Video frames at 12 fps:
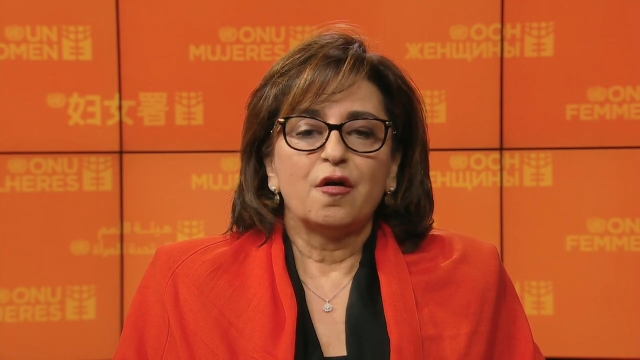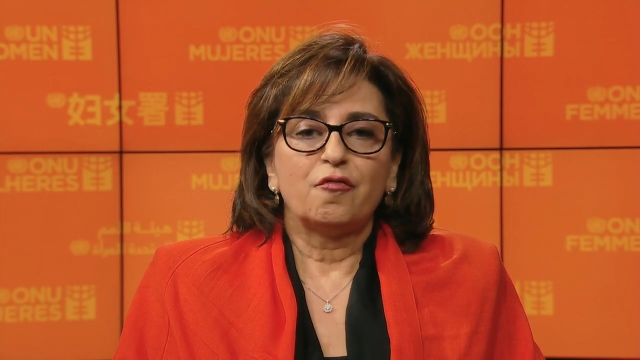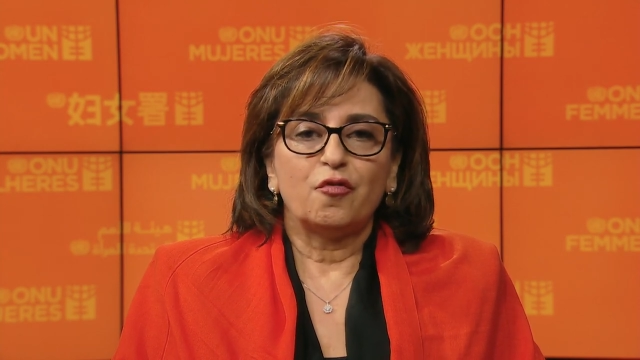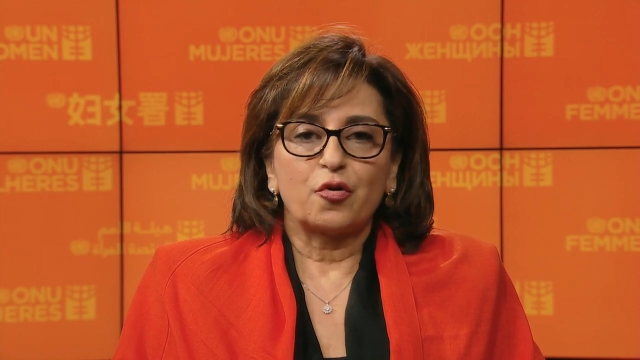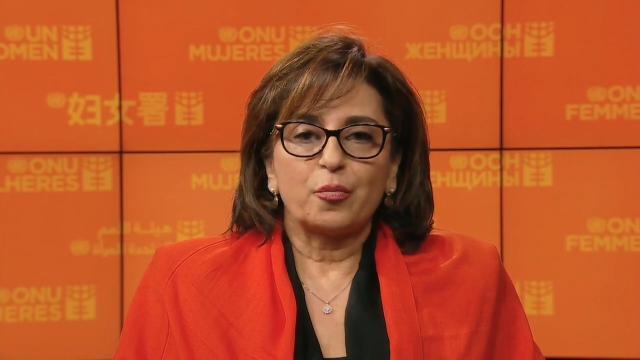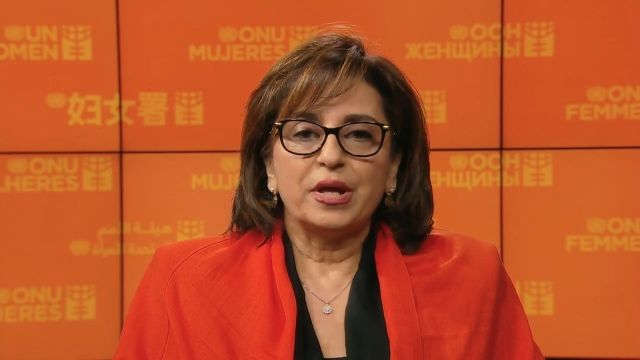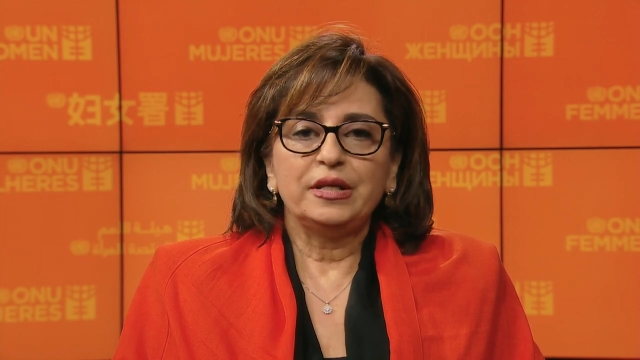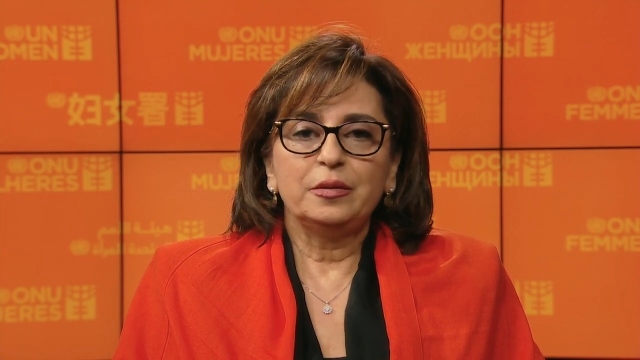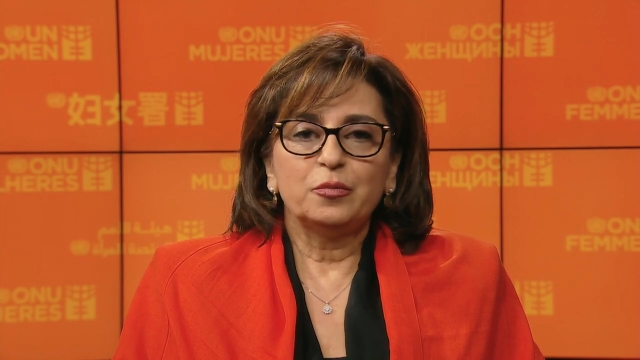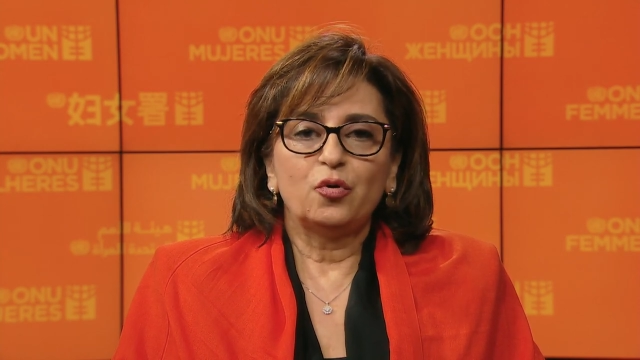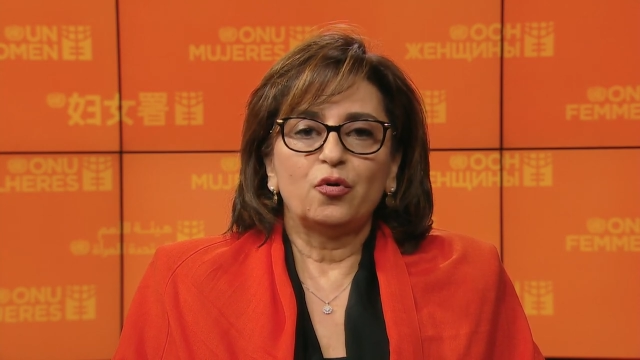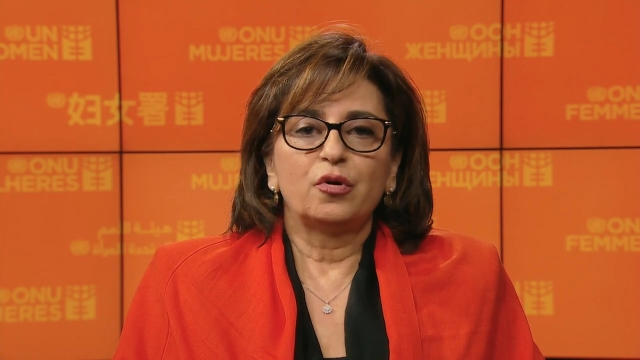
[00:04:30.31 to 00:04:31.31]
for
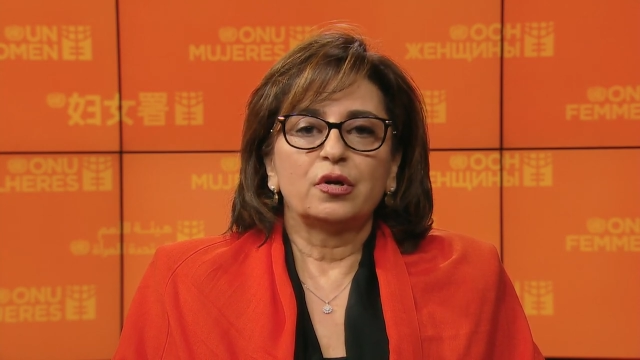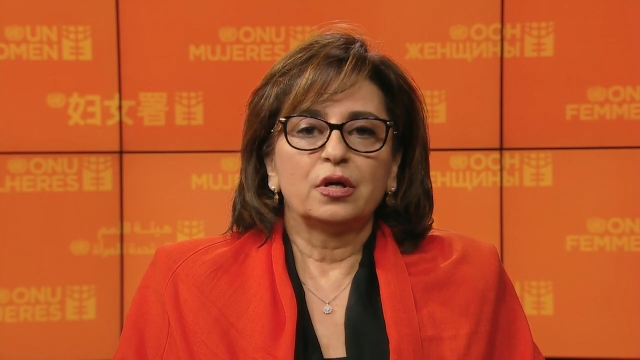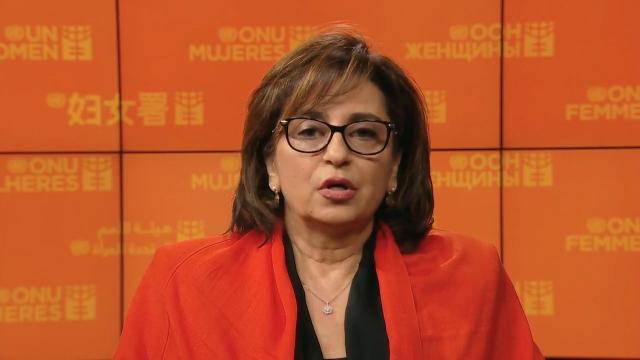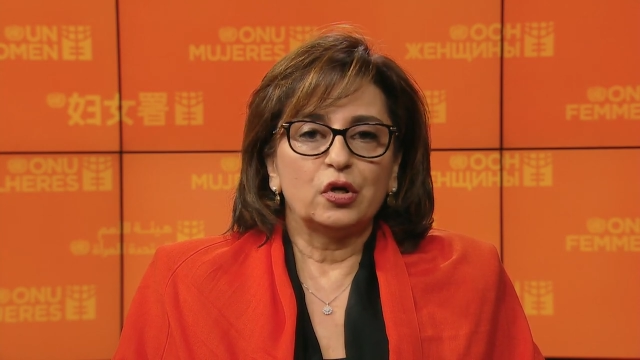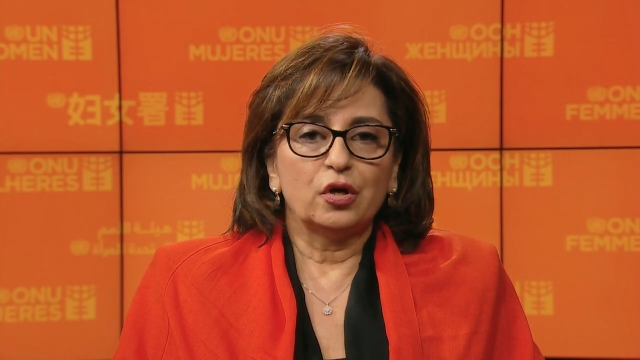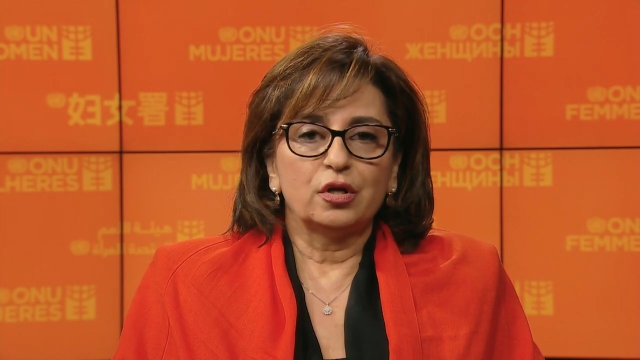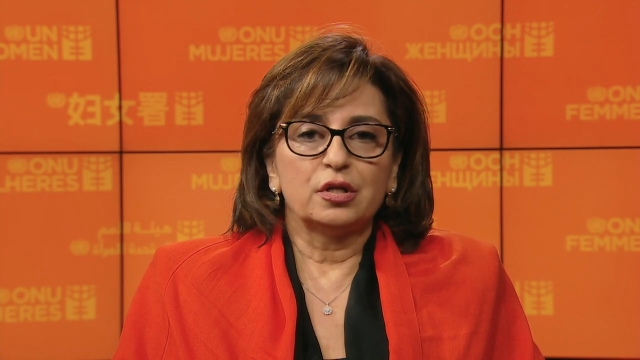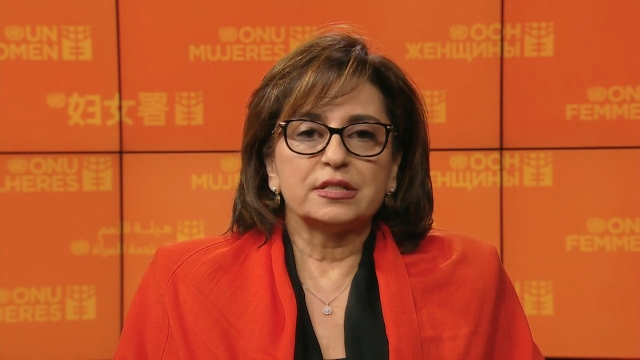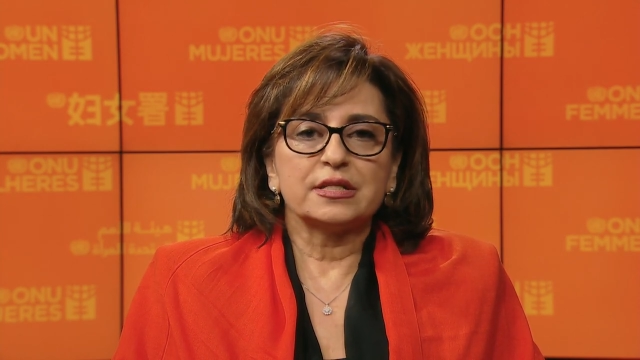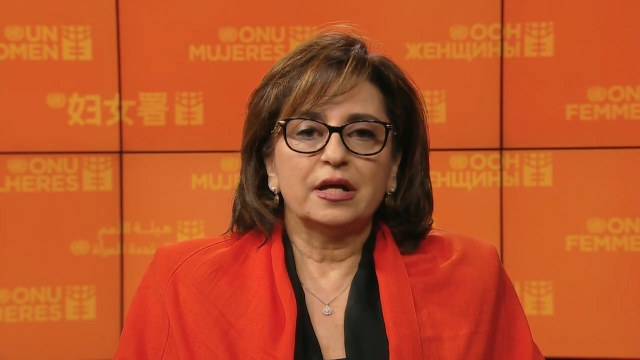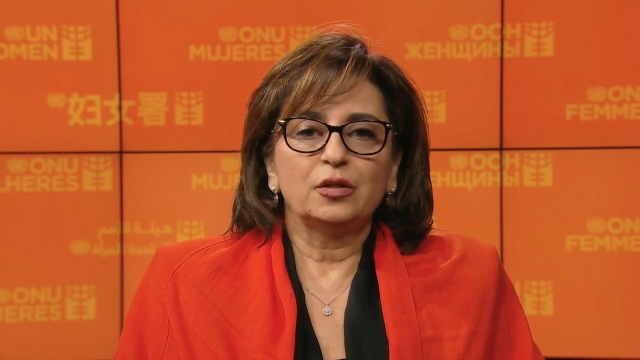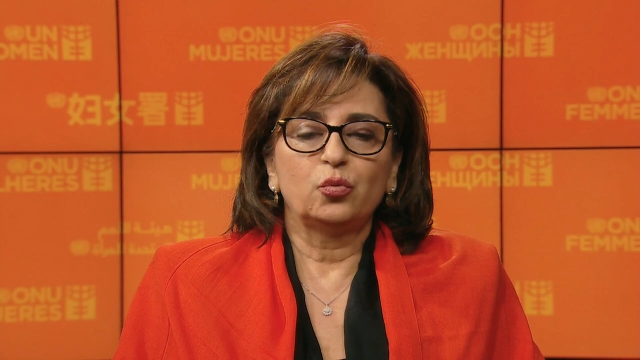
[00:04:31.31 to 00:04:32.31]
many more
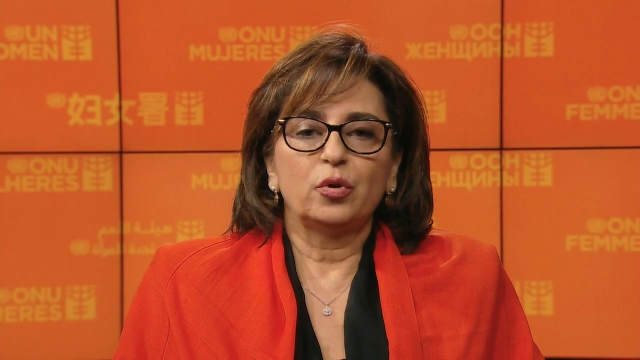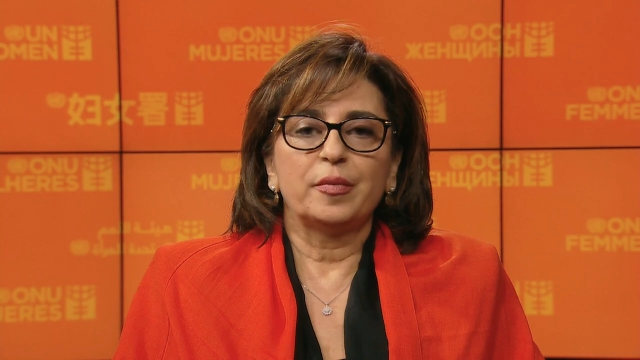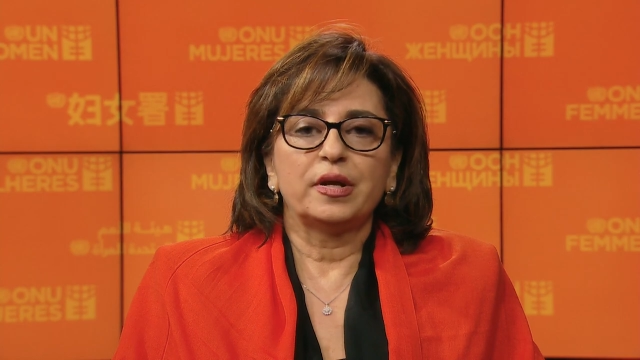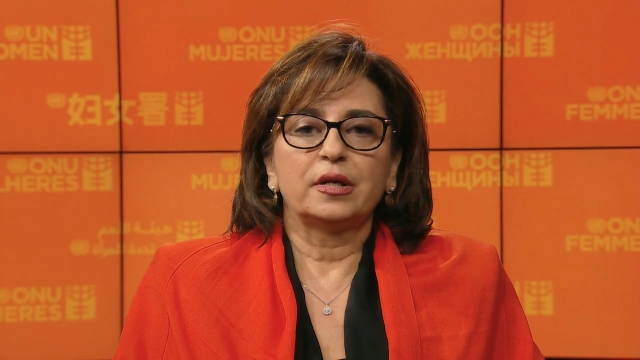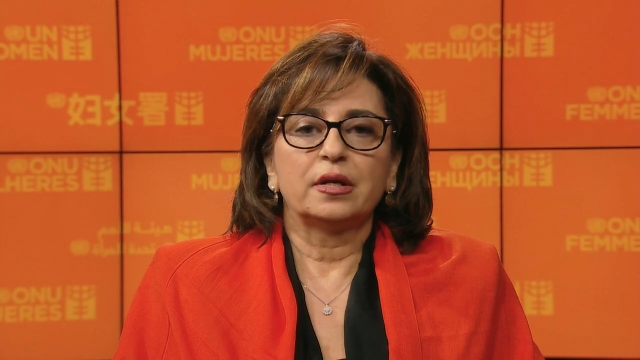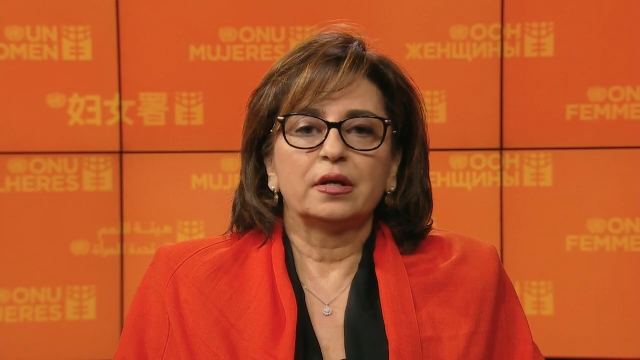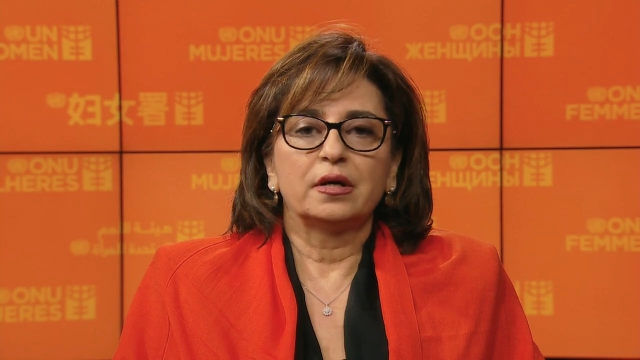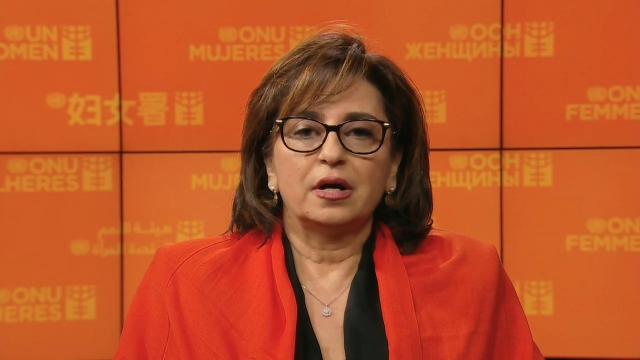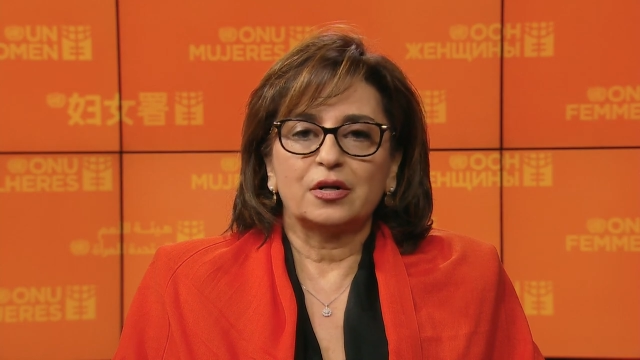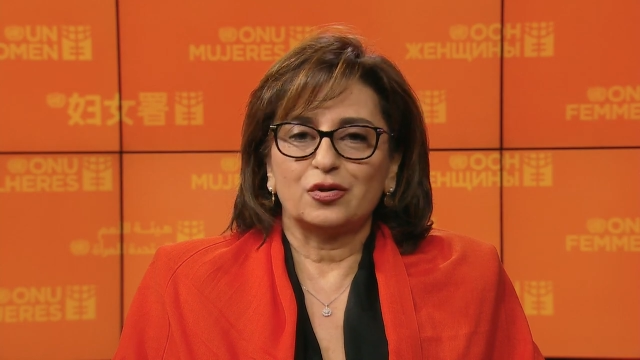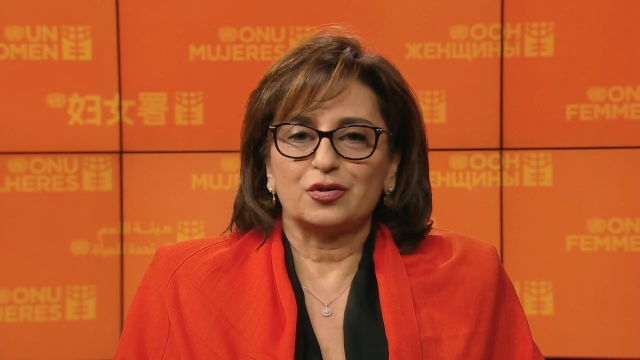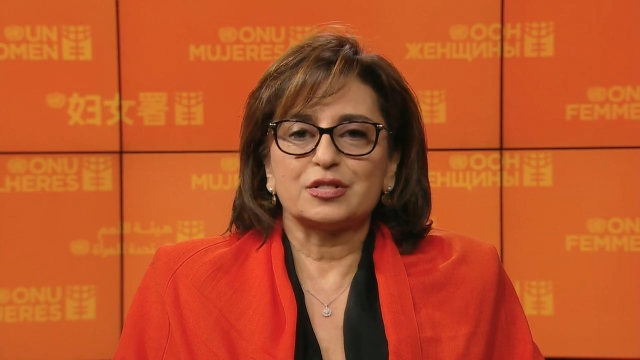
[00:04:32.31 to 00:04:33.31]
girls and women
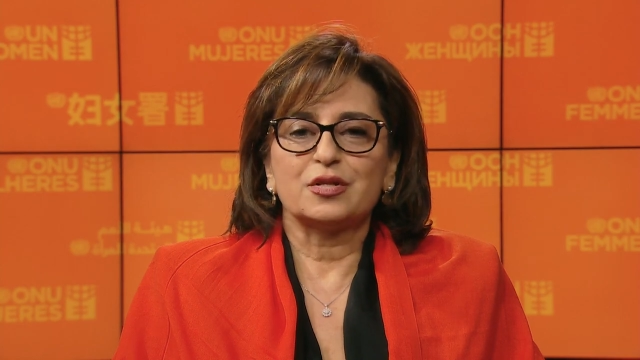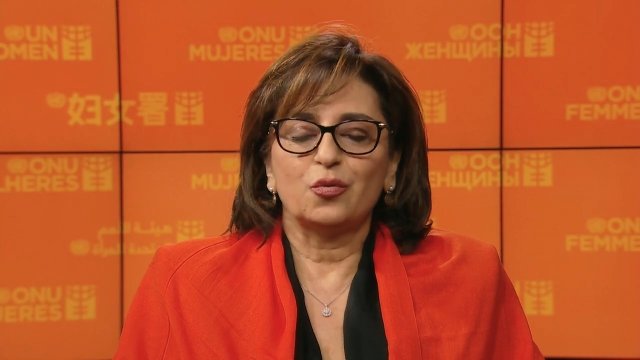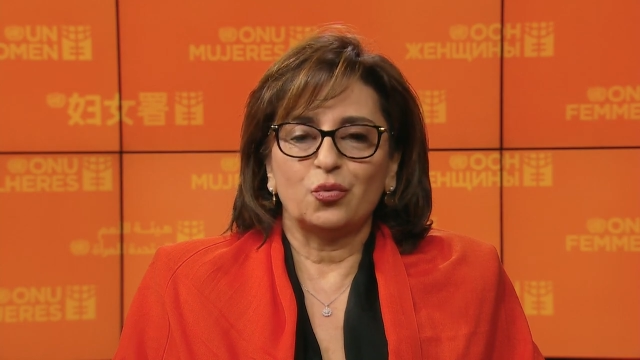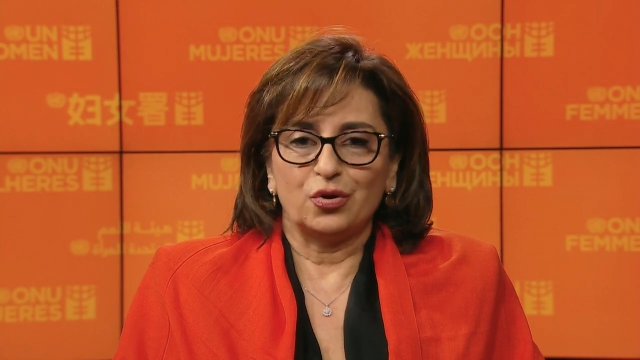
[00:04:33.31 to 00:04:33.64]
across the